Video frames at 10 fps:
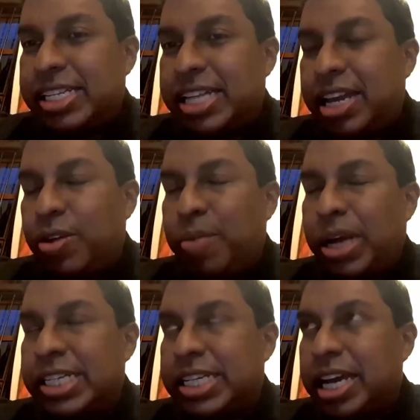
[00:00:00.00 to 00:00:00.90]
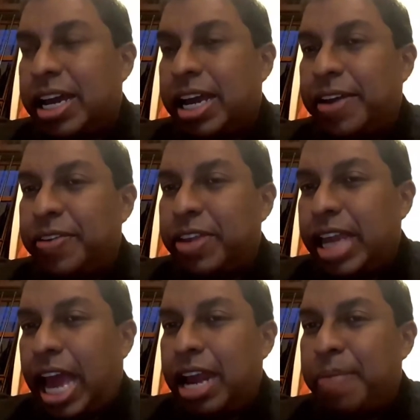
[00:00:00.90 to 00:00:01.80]
you must
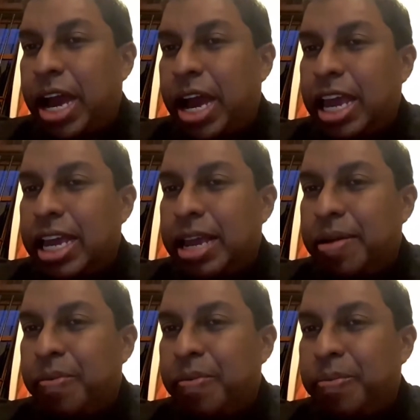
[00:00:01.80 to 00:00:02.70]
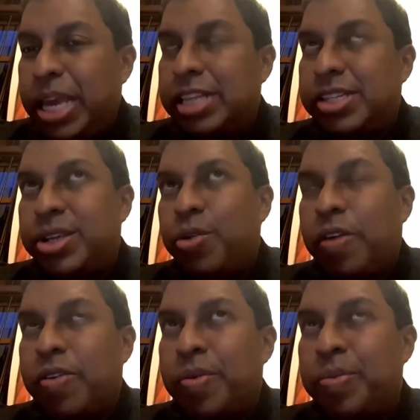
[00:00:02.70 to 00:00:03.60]
alibi means you
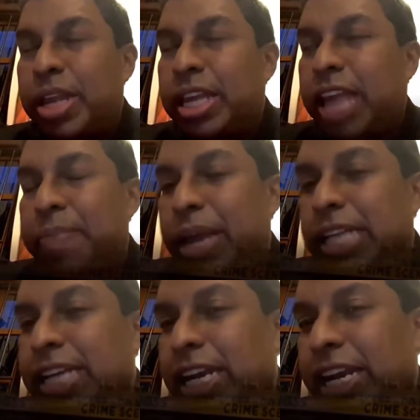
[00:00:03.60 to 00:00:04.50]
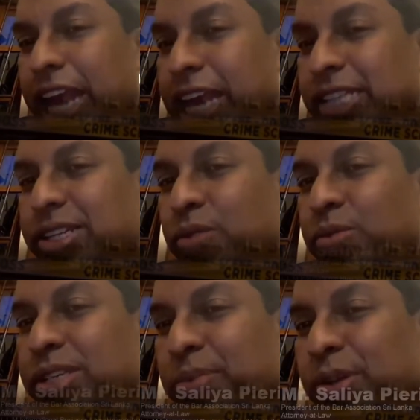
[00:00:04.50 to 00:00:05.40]
have that basically it
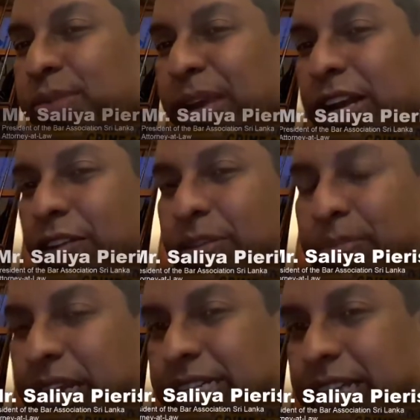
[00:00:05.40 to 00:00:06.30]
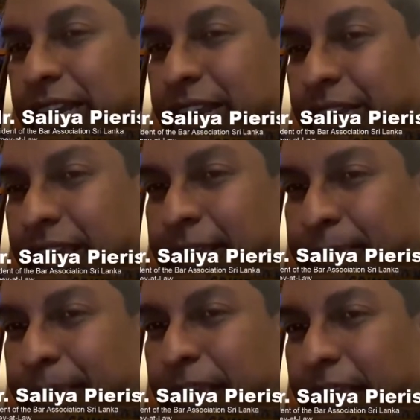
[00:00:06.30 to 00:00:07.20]
excludes the possibility of the person
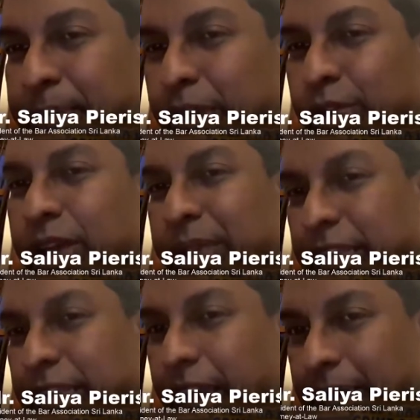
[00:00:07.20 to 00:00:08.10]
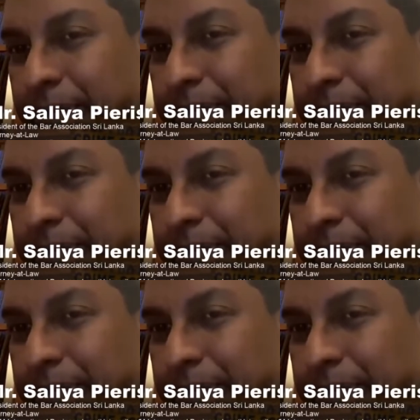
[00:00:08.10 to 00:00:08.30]
being able to commit the crime.